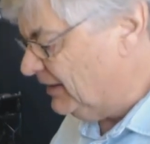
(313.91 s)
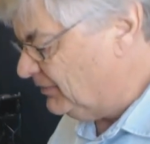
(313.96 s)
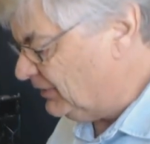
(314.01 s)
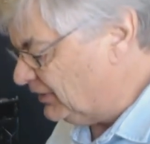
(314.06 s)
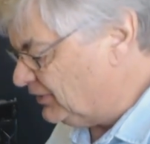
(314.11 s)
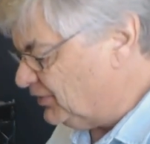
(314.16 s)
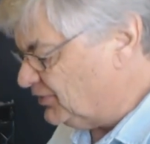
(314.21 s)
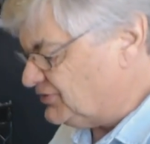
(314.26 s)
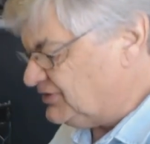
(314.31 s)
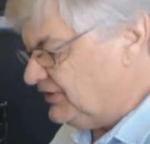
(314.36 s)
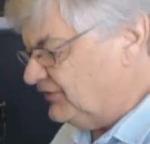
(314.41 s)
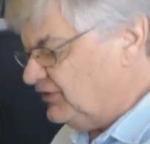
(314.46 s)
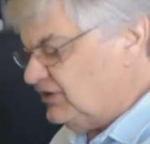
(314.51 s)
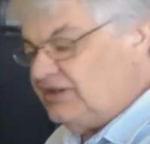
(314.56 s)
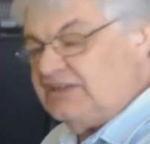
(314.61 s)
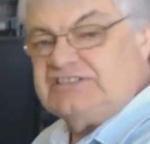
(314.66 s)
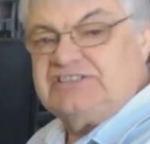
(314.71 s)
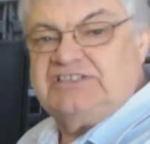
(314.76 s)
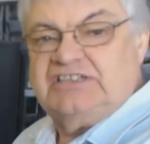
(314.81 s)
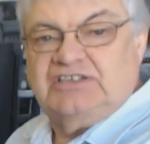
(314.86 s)
But of course, if
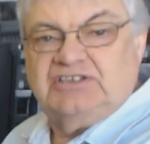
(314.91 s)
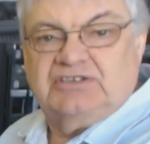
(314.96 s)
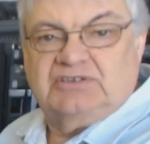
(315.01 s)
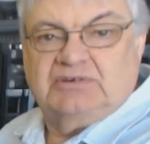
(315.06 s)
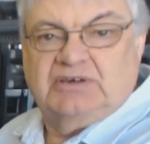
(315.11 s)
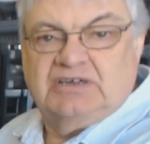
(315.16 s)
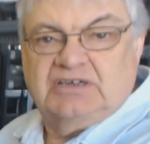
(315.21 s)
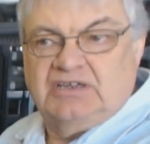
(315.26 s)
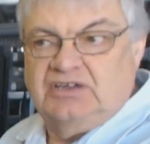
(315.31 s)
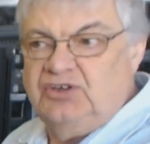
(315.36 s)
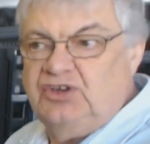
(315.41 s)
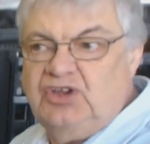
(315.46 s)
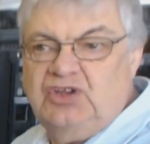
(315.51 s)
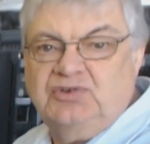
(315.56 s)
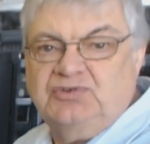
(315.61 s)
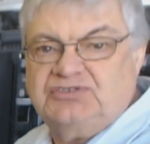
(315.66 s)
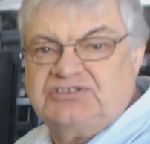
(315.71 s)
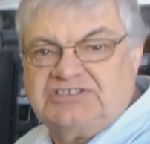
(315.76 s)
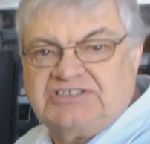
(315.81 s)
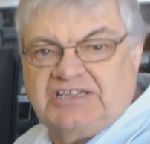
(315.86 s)
you're listening to a
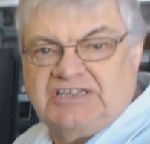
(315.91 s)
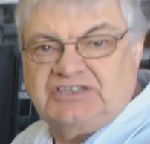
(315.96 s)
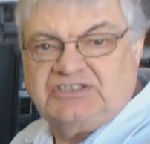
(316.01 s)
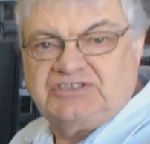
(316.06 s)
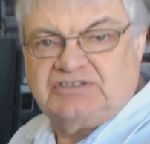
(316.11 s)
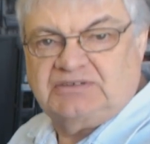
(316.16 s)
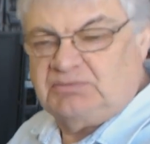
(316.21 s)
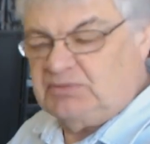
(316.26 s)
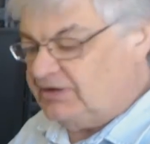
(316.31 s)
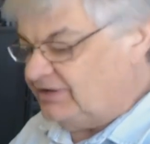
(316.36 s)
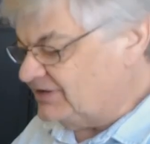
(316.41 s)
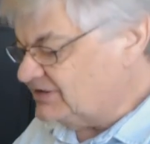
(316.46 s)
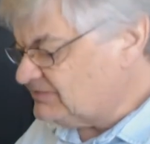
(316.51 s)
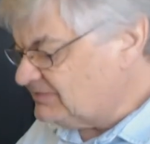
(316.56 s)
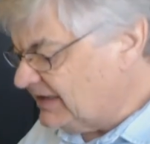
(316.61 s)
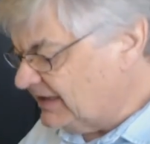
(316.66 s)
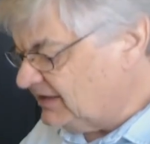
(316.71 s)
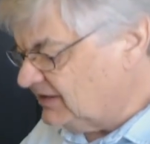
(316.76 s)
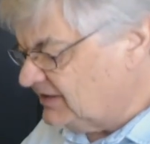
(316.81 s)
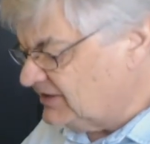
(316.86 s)
news station where it's
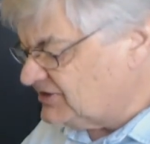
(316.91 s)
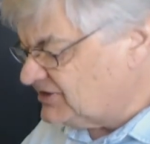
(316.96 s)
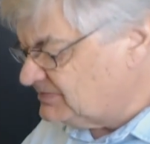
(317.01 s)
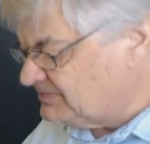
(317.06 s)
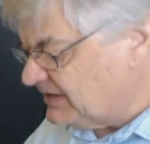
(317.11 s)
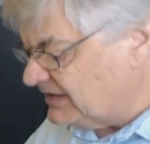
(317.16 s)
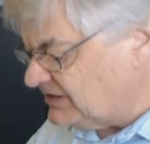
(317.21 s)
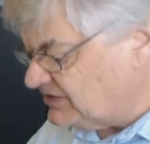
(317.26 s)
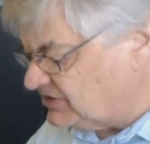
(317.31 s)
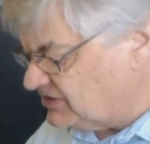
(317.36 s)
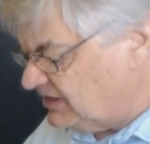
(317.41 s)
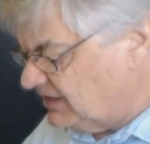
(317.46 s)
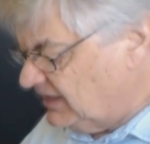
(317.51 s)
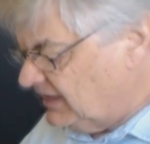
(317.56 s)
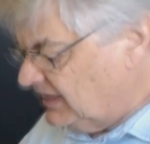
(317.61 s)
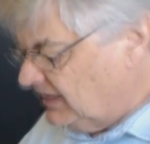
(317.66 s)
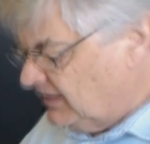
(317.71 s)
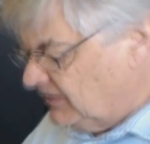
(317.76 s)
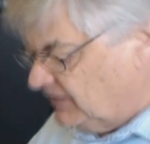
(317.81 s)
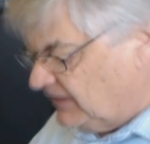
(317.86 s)
mainly speech,
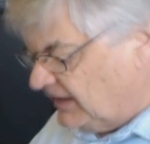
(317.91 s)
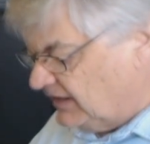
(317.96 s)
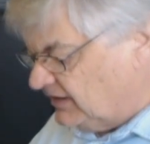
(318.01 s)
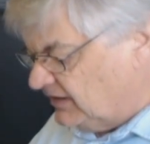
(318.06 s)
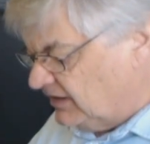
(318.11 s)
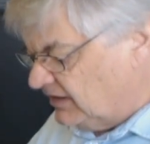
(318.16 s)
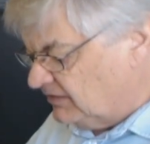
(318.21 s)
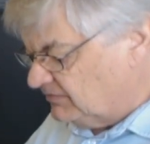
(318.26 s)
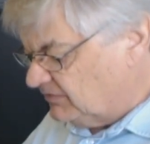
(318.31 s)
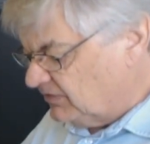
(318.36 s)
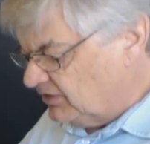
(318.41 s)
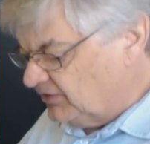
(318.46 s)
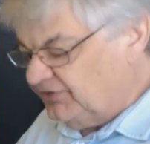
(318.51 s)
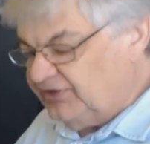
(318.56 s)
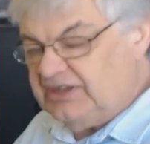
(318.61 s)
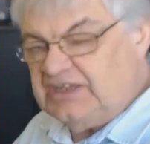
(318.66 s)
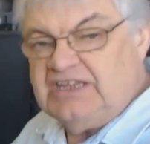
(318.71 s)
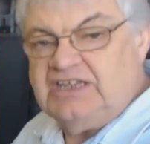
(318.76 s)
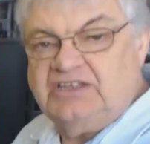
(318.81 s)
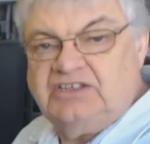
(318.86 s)
then
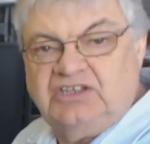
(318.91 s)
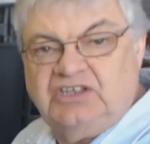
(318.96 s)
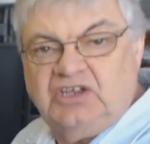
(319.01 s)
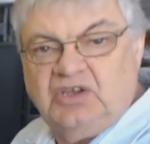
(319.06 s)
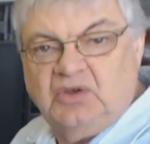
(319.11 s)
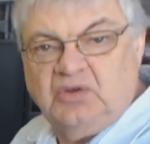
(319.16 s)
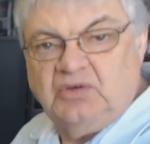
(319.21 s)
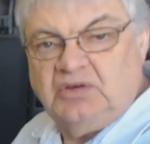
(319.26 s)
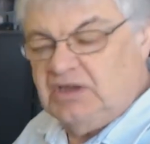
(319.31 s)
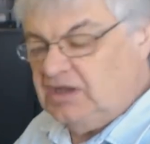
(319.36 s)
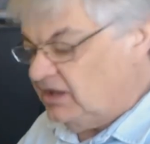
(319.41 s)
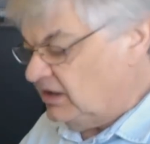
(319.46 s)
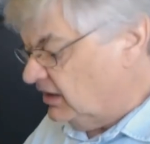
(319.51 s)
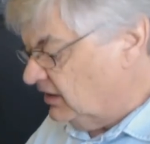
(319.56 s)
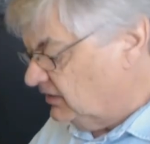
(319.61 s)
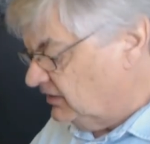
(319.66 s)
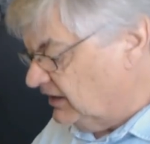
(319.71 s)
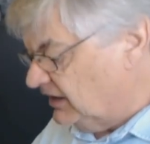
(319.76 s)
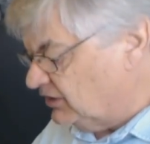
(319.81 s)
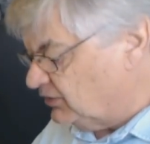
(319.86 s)
on the EQ,
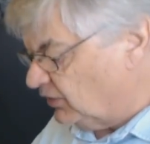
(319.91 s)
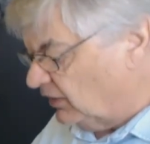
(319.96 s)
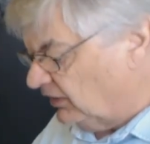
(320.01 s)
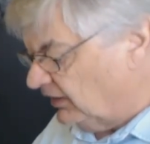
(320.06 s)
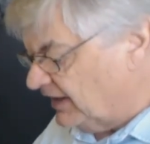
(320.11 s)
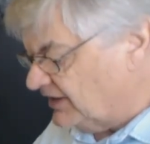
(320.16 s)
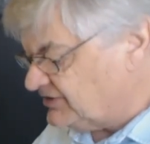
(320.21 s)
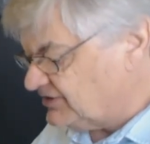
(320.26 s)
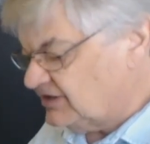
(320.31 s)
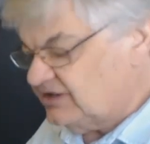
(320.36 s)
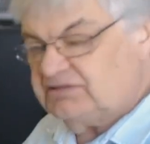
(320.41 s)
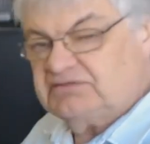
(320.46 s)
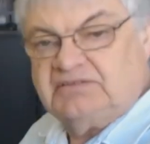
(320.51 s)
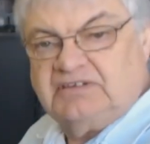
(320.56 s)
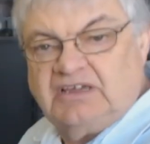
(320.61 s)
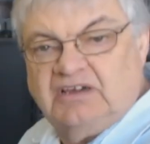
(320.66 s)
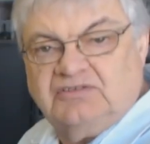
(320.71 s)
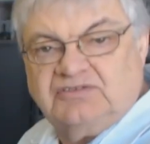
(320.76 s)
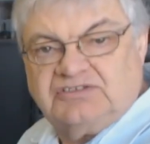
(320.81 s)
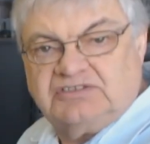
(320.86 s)
the equalizer,
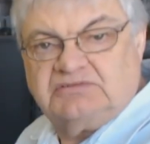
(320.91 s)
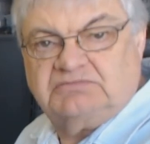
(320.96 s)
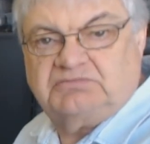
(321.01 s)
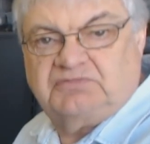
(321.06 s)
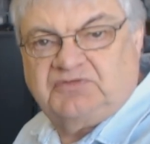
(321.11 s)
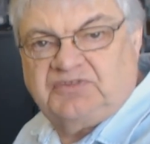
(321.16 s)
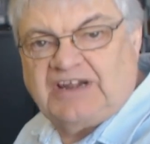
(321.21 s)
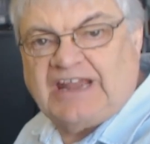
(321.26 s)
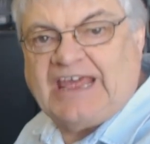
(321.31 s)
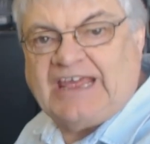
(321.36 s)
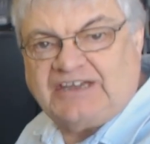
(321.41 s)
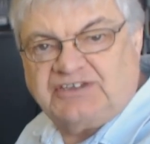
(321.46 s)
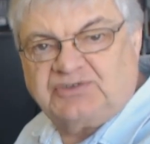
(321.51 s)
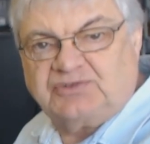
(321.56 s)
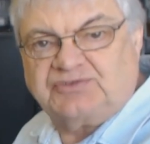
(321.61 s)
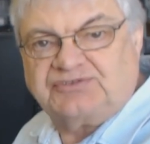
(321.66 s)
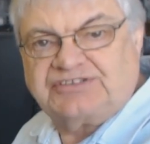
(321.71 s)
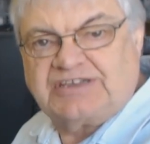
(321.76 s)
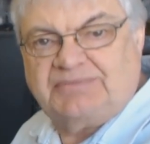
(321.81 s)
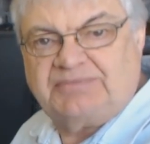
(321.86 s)
go to flat
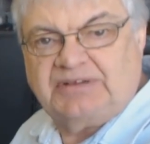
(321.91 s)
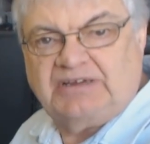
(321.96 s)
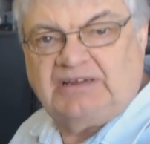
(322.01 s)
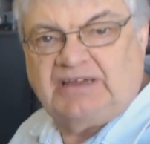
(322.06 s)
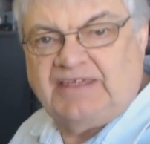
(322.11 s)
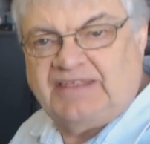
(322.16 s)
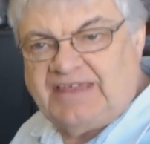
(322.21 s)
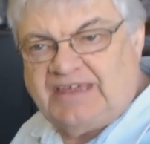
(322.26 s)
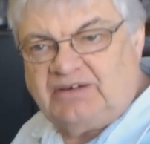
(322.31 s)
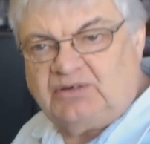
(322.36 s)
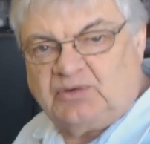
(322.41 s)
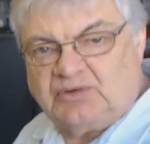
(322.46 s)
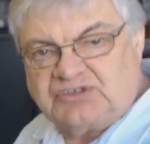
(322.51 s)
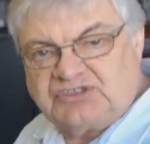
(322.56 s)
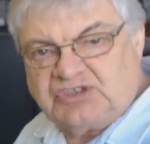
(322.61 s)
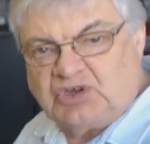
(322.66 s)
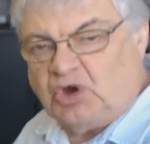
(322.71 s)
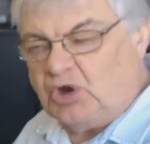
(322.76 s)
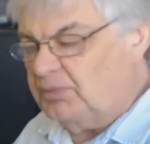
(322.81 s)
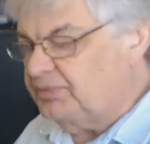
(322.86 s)
or something like that, or
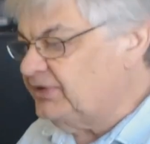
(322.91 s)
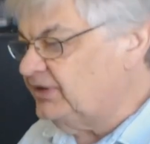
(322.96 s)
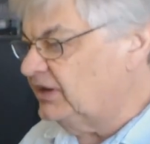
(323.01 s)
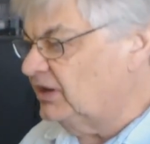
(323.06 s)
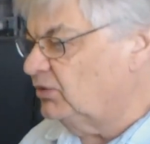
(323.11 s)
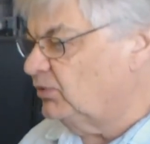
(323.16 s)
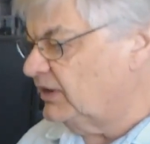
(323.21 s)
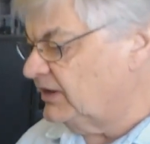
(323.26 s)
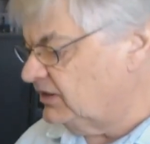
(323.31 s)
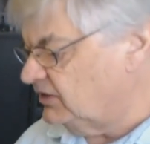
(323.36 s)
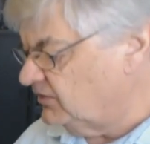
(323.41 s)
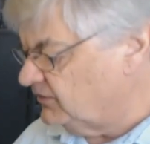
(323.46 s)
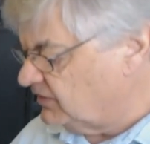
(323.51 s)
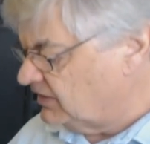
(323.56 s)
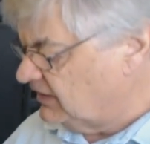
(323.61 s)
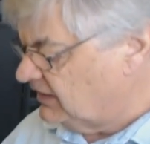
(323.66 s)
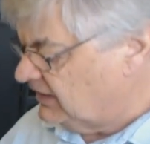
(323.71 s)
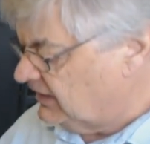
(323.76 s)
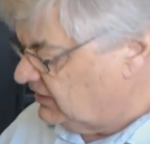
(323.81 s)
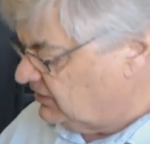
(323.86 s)
top, where you
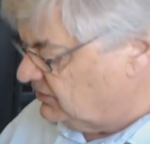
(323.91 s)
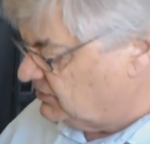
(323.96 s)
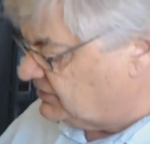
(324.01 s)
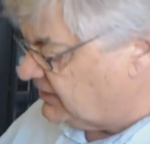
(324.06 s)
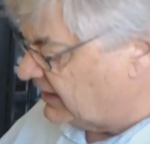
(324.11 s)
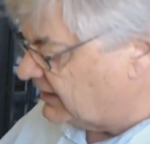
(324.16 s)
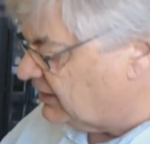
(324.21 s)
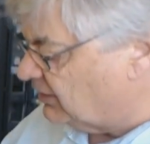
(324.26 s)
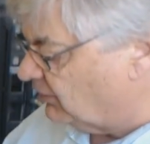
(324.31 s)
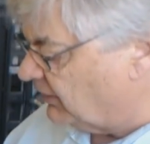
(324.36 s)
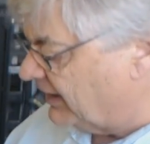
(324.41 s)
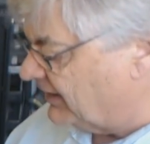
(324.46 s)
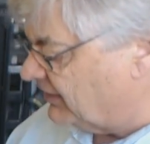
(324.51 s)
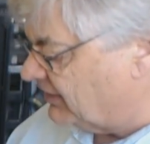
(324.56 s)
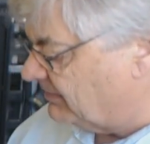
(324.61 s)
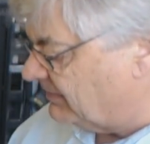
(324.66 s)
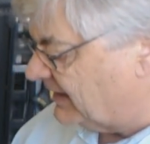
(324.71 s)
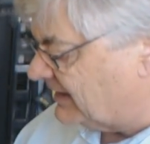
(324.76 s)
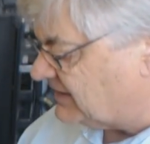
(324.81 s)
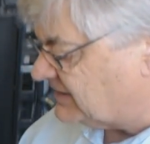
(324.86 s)
take away
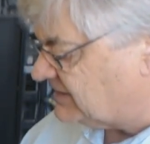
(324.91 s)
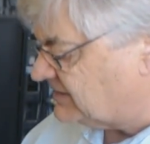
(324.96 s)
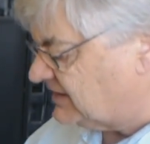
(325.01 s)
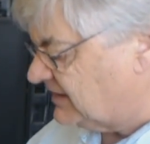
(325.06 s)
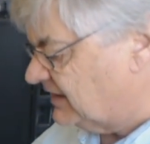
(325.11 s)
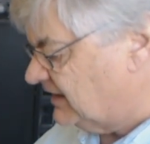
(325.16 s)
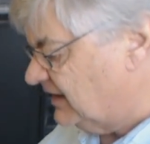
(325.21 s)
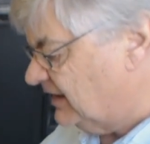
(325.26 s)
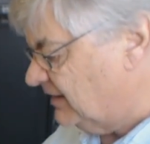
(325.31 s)
the bass.